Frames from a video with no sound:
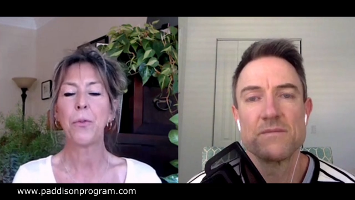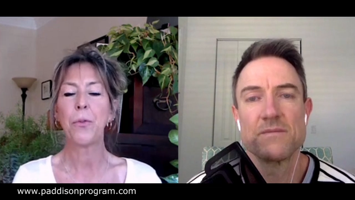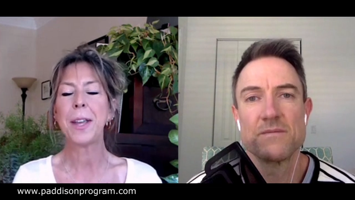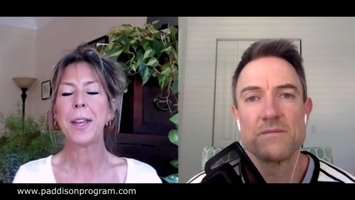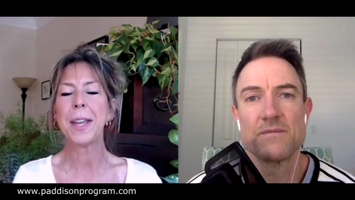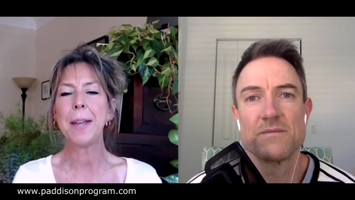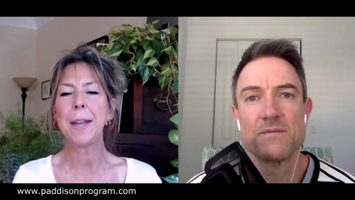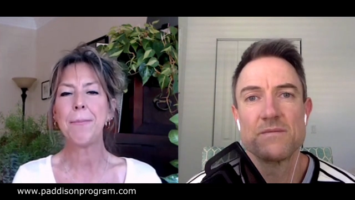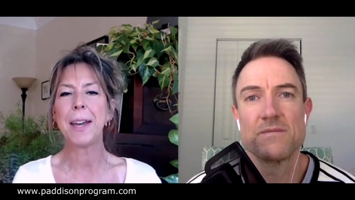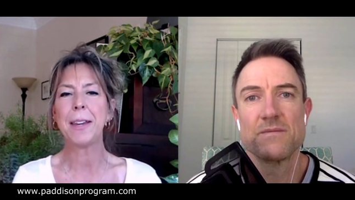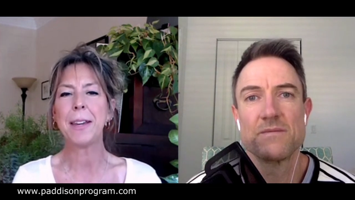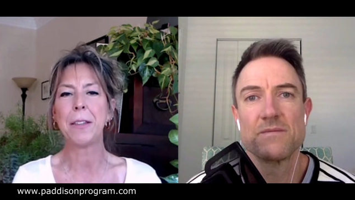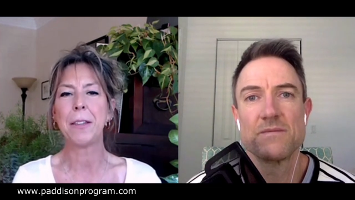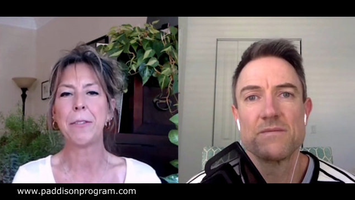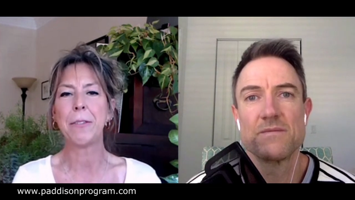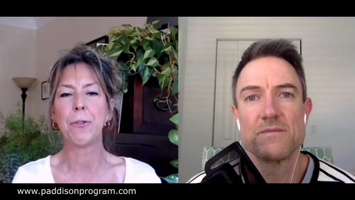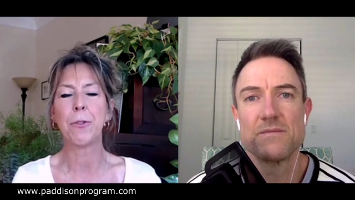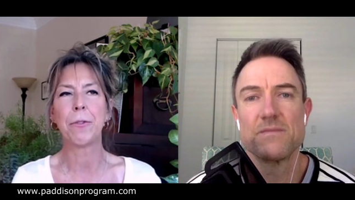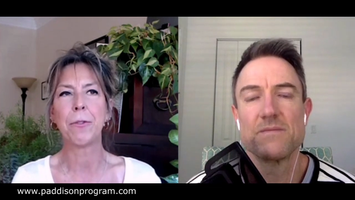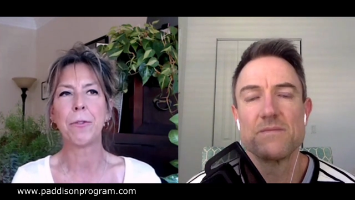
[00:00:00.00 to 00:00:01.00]
Speaker 1: that in the
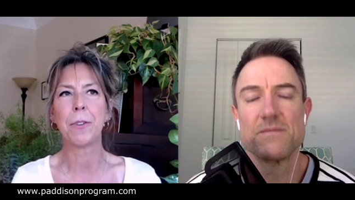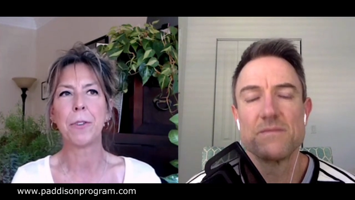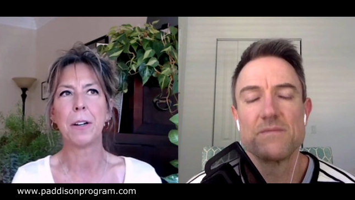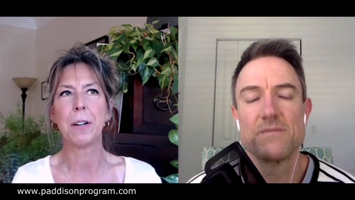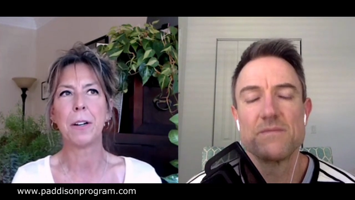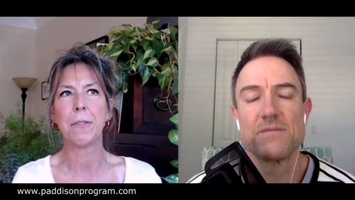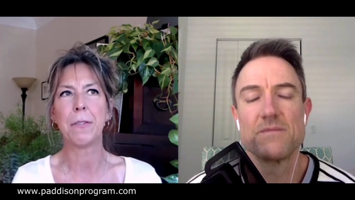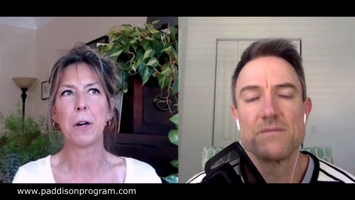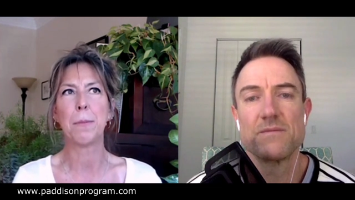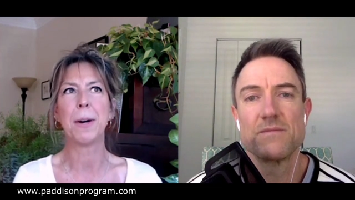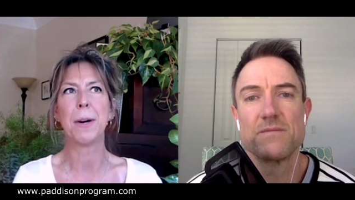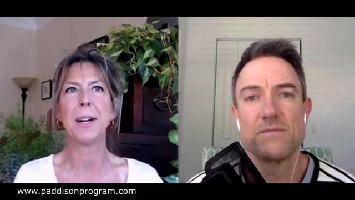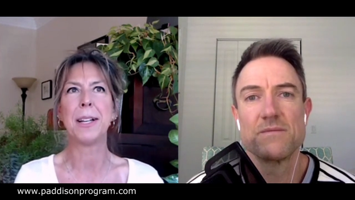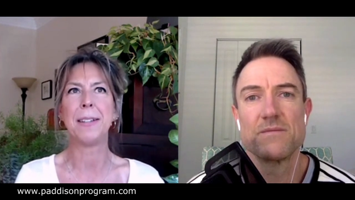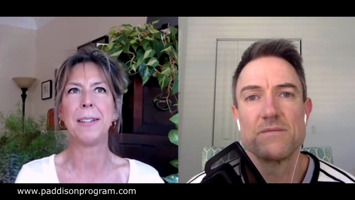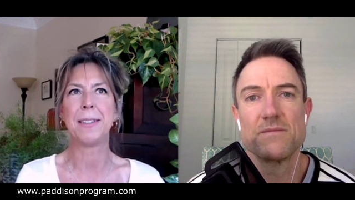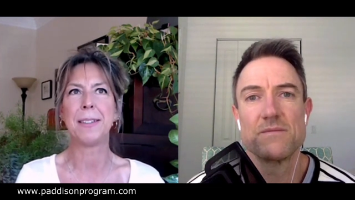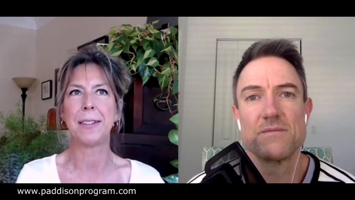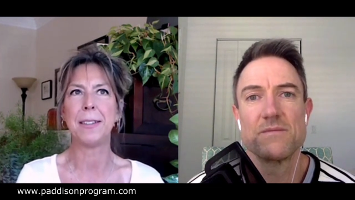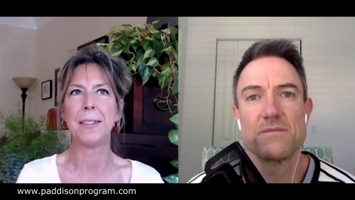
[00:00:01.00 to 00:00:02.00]
forefront of our minds,
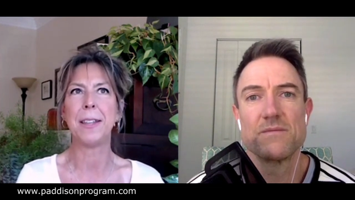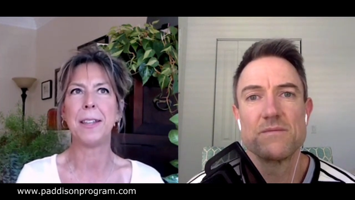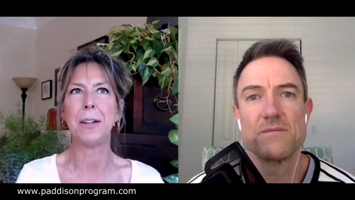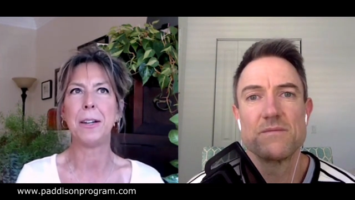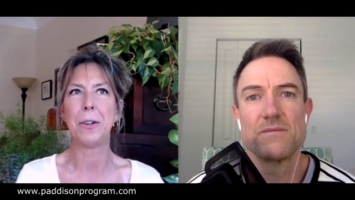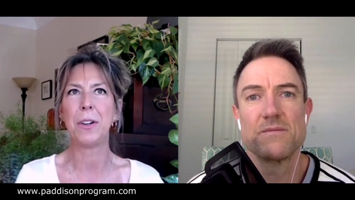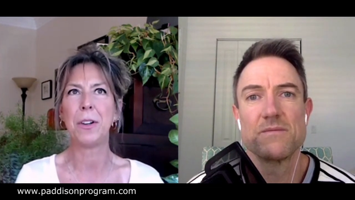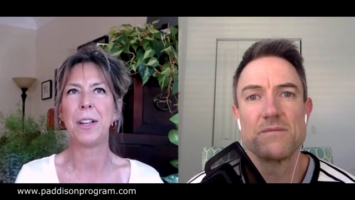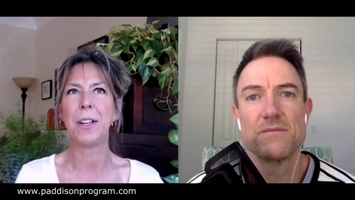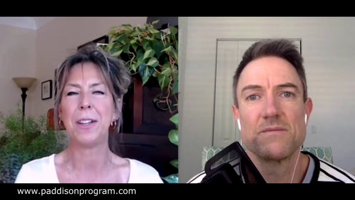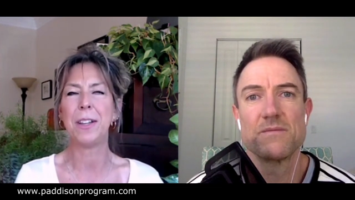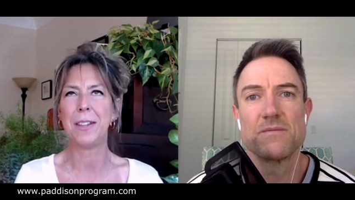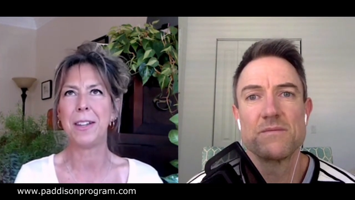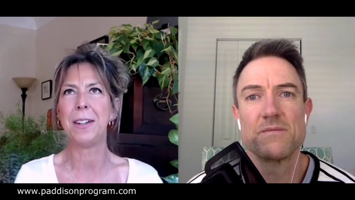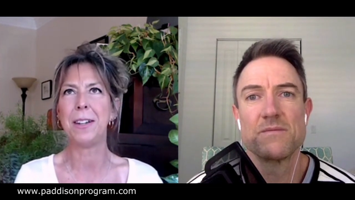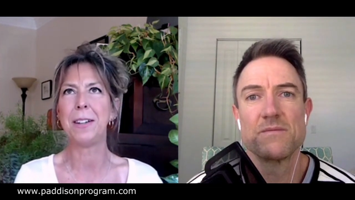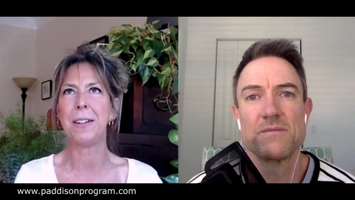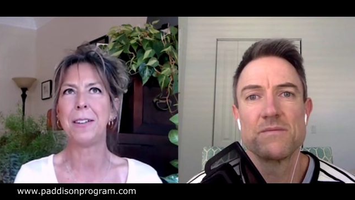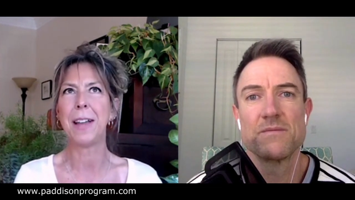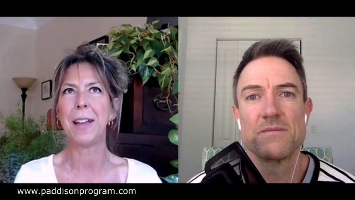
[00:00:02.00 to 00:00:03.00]
and then and
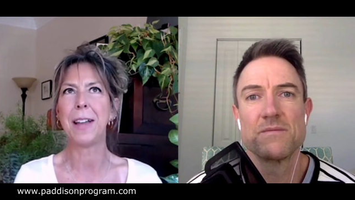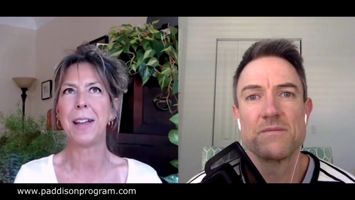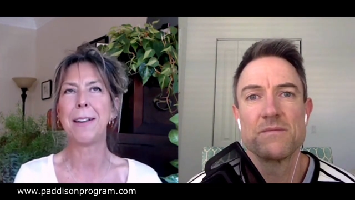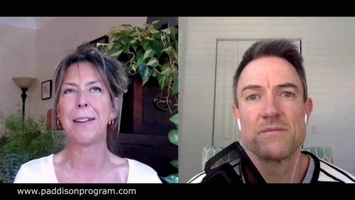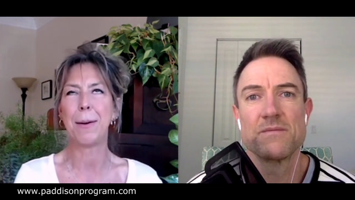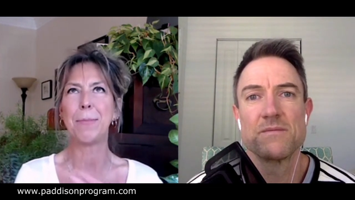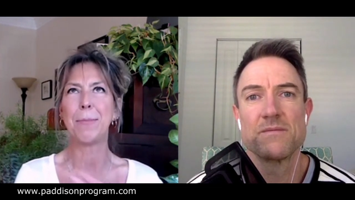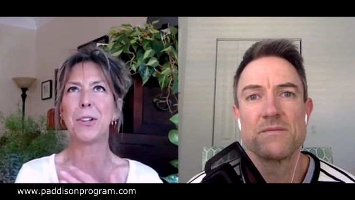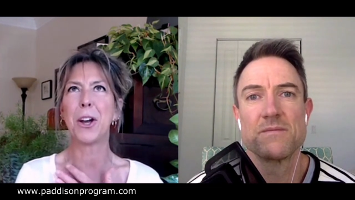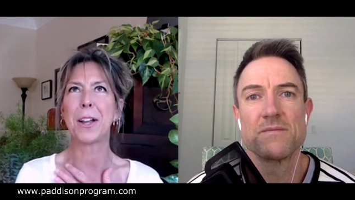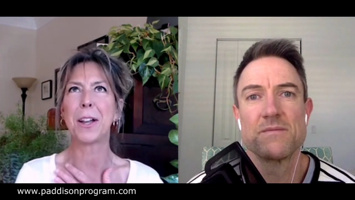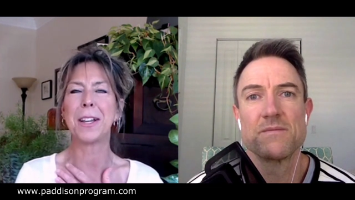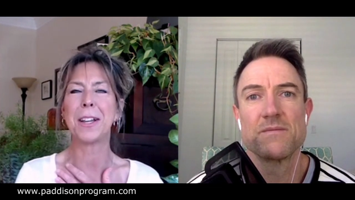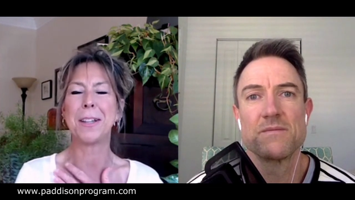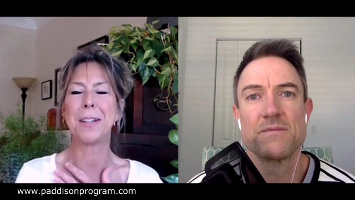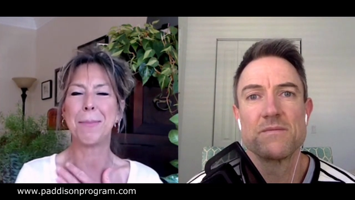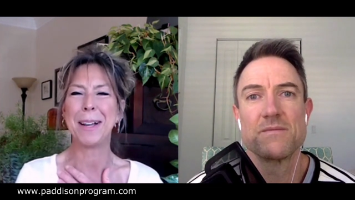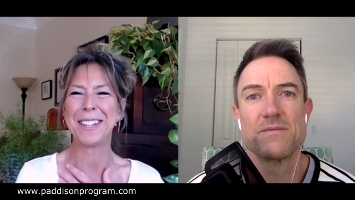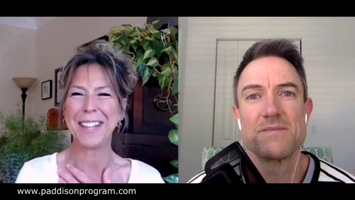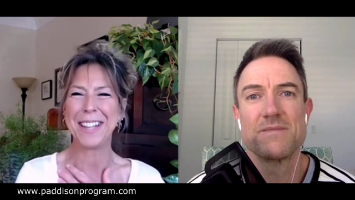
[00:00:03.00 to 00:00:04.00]
then I, am talking to
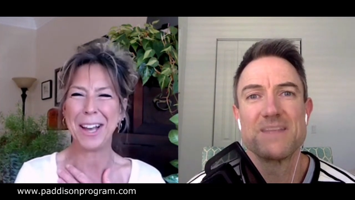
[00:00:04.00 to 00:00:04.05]
myself,